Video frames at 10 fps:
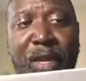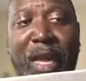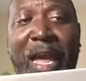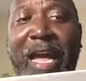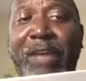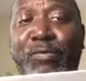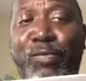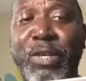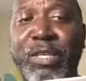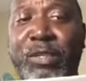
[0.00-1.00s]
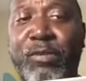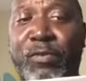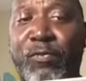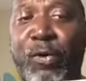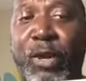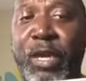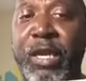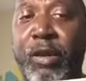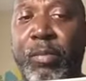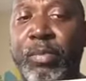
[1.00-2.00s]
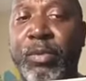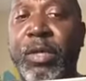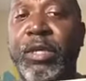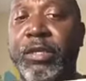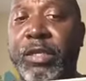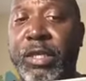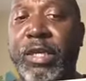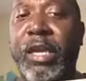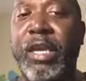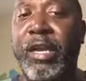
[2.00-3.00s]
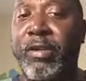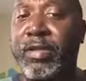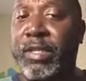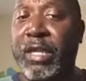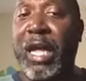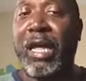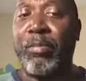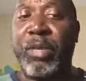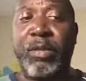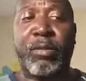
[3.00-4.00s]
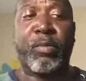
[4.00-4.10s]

I've whistled for help, declared Scotman the